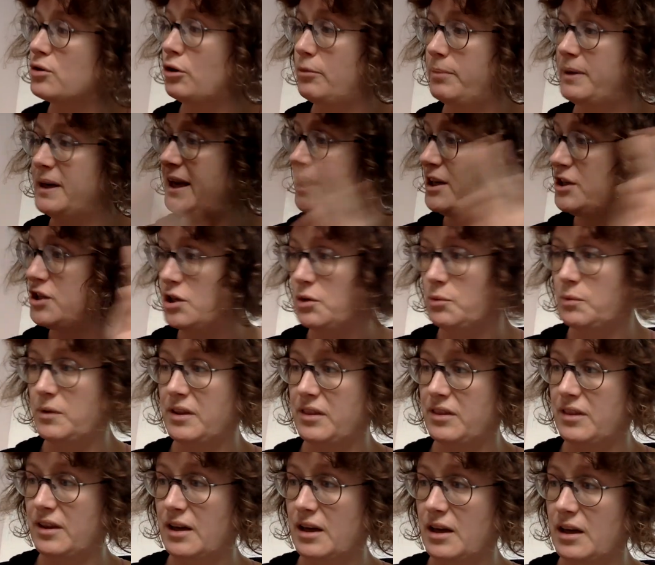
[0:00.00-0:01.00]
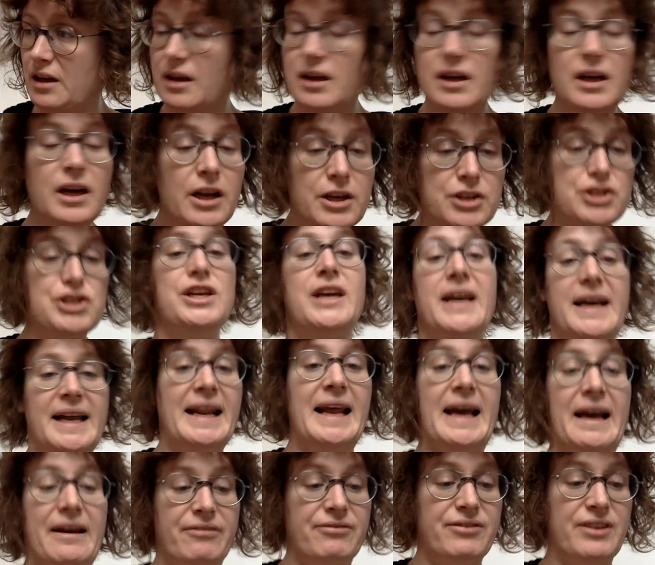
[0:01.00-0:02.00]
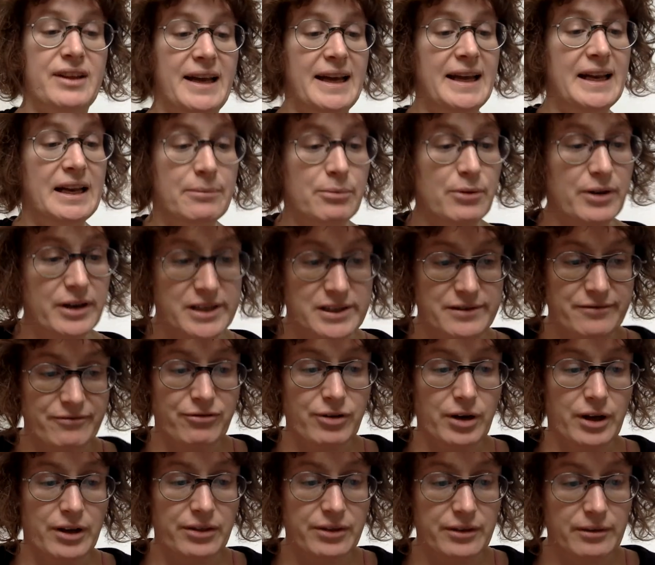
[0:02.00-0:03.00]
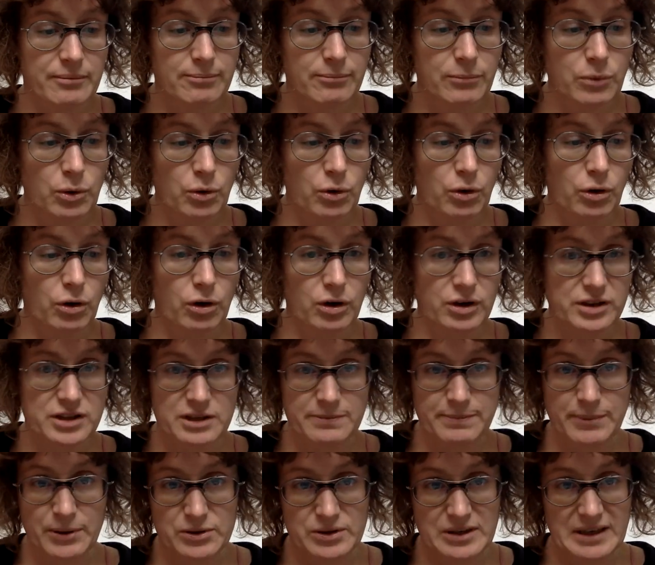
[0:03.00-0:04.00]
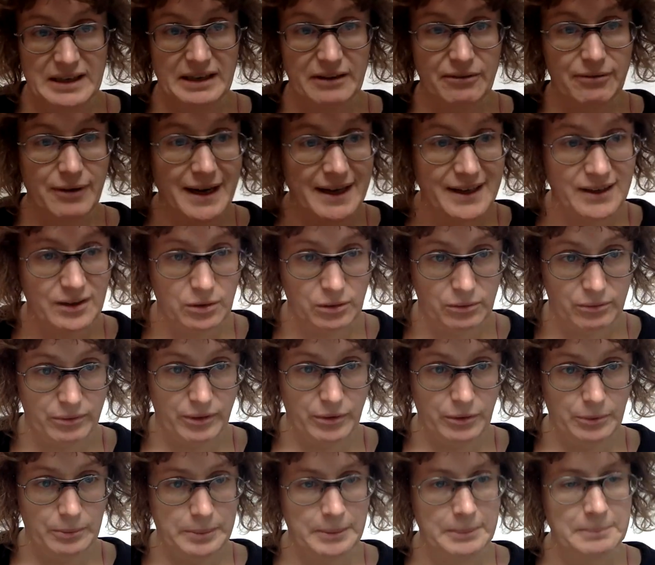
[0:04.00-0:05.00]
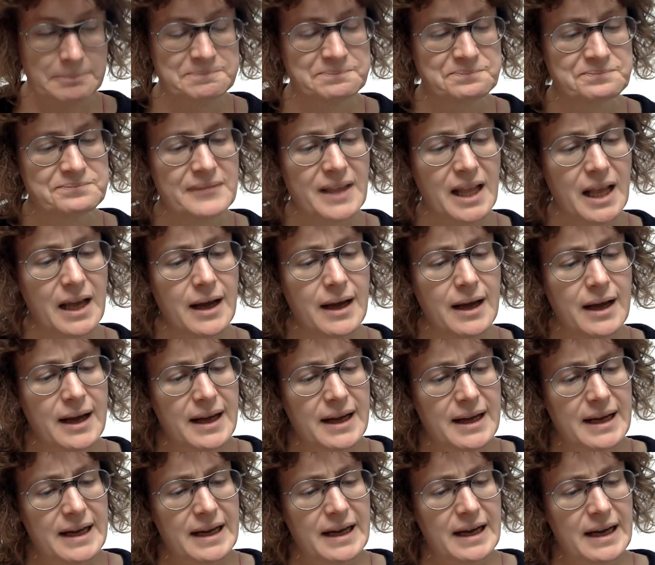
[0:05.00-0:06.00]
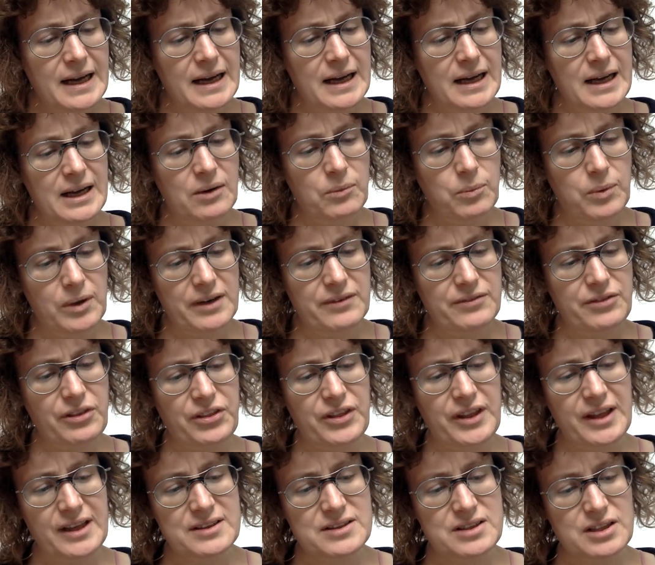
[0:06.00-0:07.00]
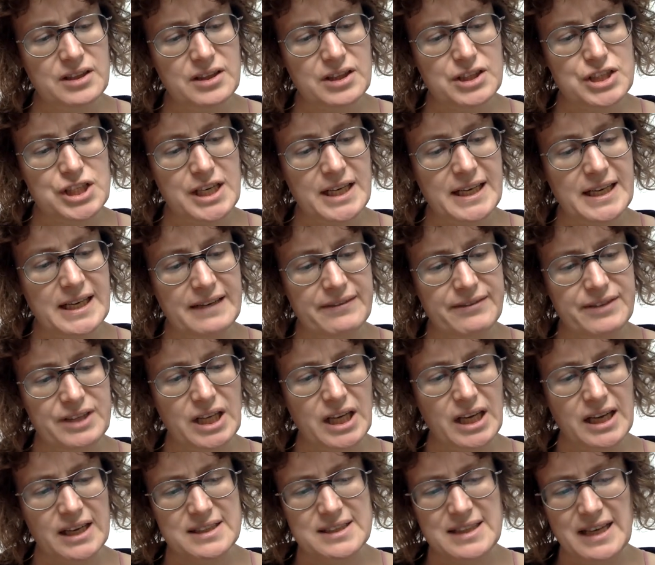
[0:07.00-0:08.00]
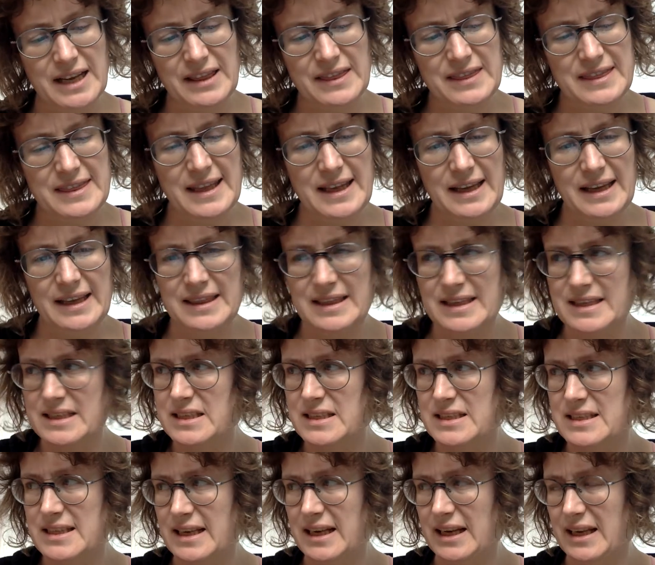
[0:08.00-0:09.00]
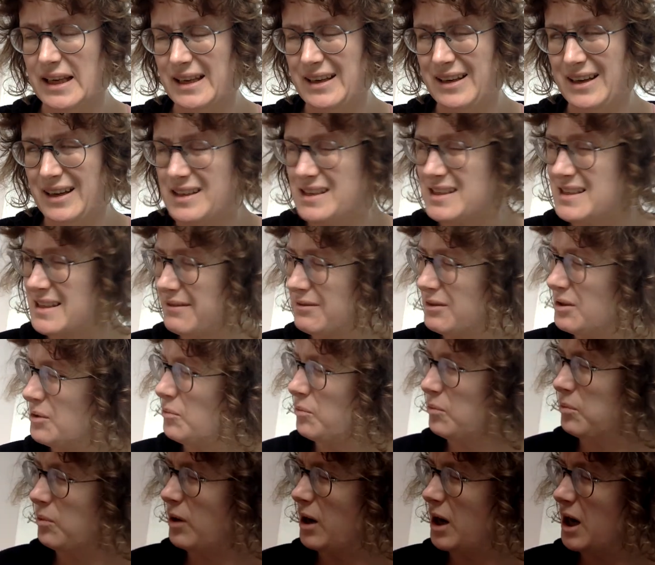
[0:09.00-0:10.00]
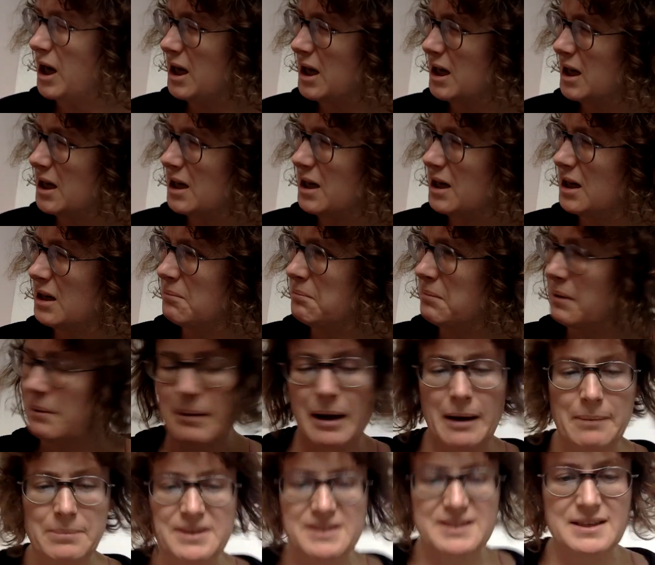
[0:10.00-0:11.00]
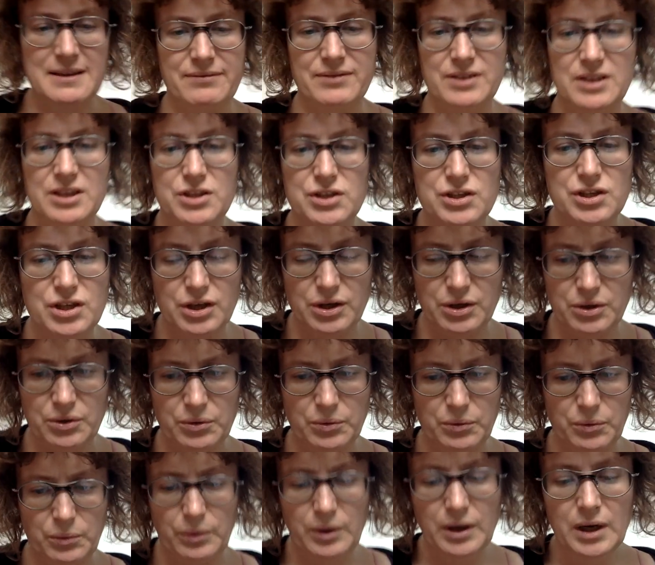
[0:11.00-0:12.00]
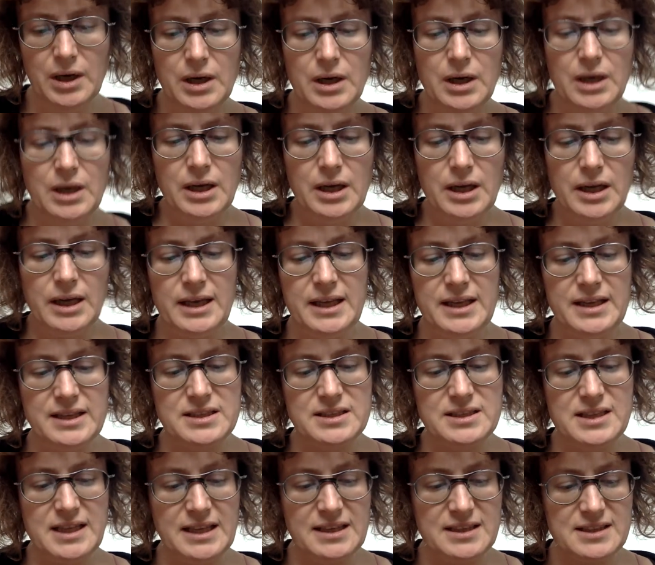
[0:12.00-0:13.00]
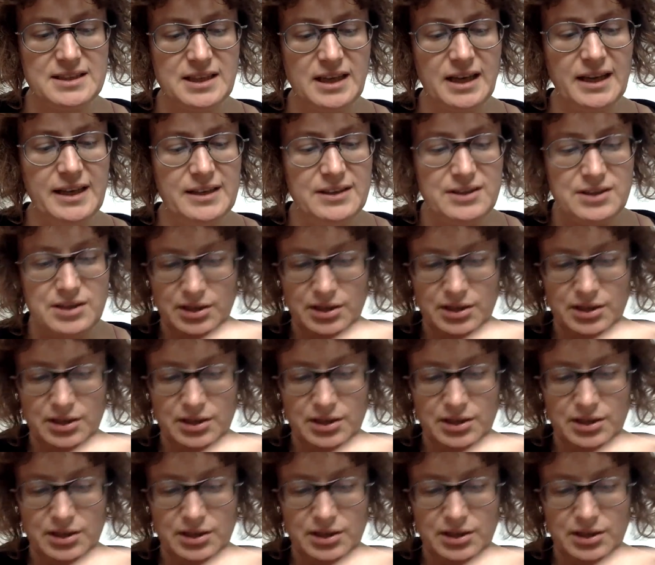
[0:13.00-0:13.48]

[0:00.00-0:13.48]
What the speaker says: group, but actually with the GLF, the Gay Liberation Front, the more supposedly radical group. One of the things that the GLF does, and I think this is in like 1971, but it might be 72, is they decide